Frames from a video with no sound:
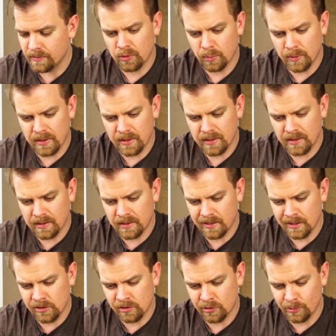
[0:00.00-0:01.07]
It's one of the
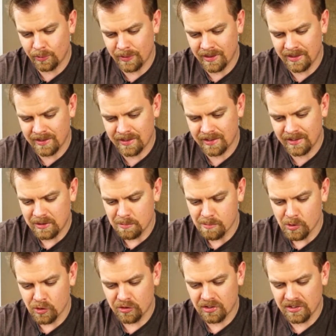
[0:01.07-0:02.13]
things with
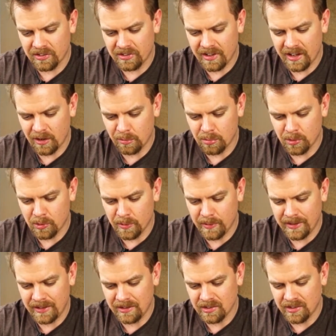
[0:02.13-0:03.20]
immersion style
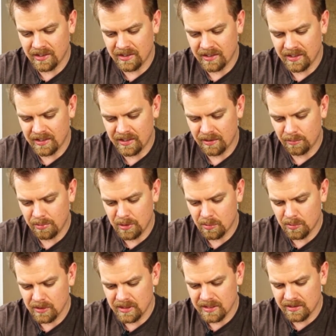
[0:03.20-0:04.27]
brewing is that they can be
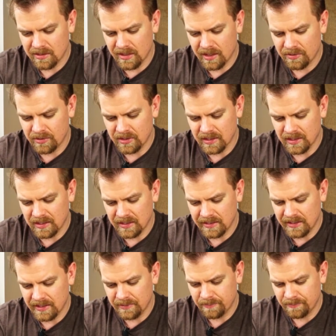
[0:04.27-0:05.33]
really tough to
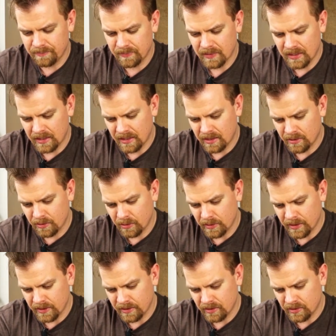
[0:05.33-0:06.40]
clean. I don't know
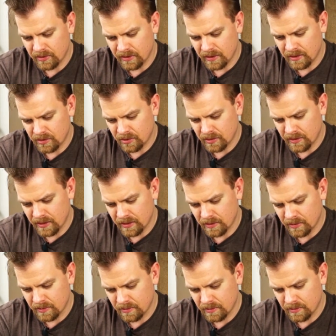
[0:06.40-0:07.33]
how this is gonna turn out.